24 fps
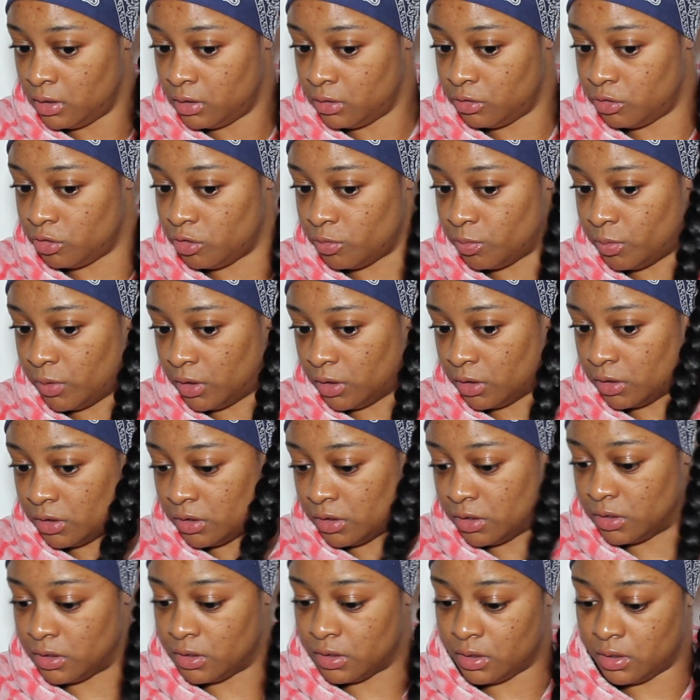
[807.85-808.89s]
just
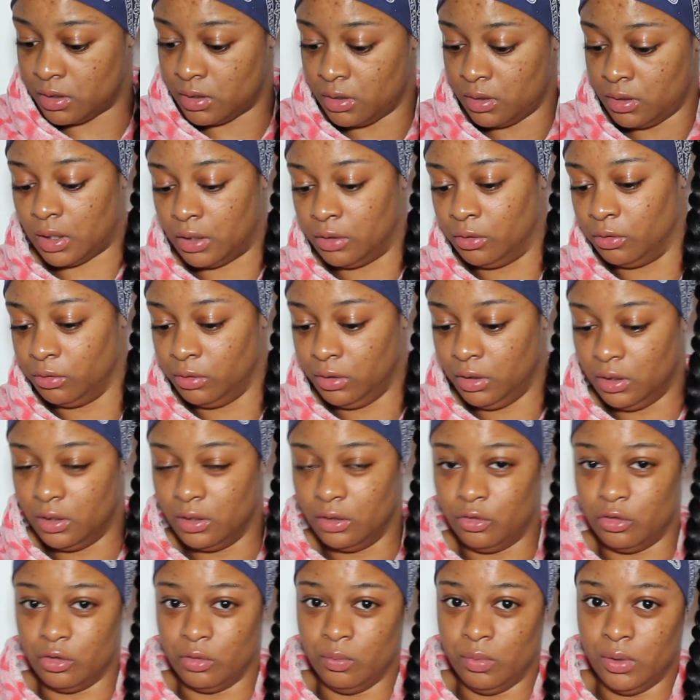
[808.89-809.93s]
because I don't need
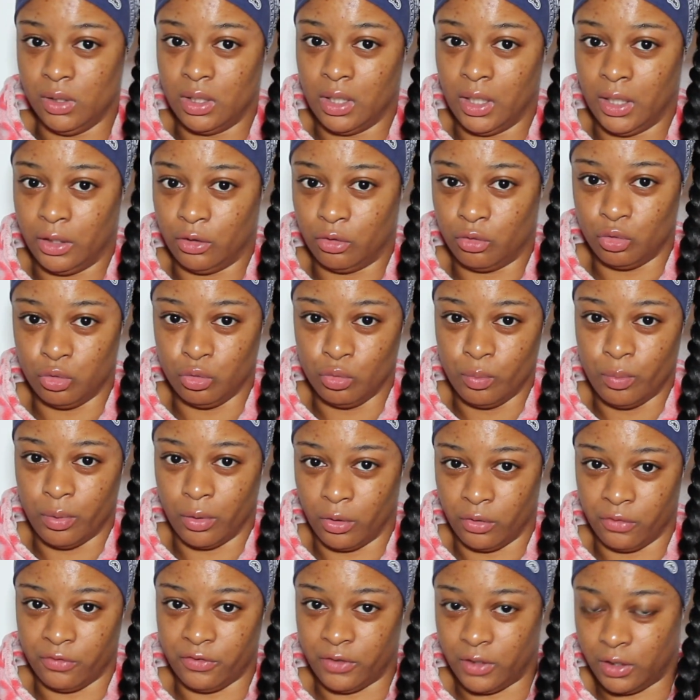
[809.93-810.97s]
it to be like too
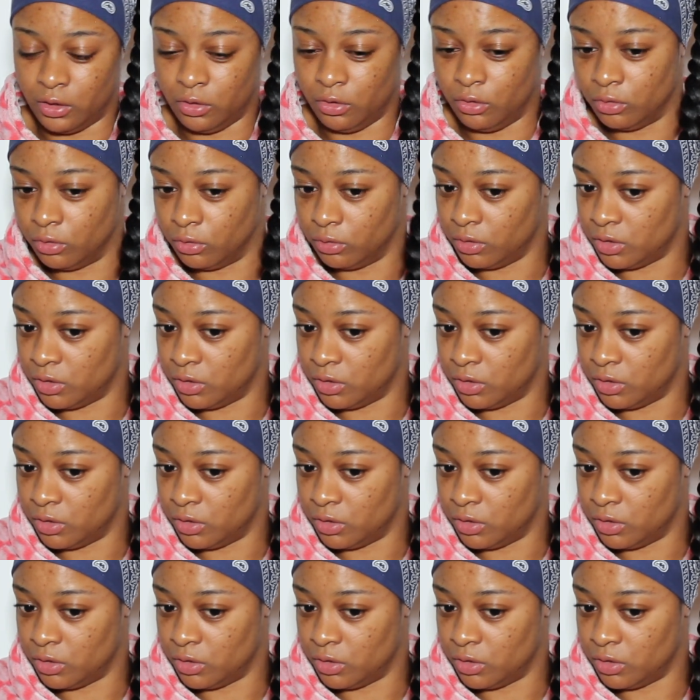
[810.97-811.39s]
perfect, you know?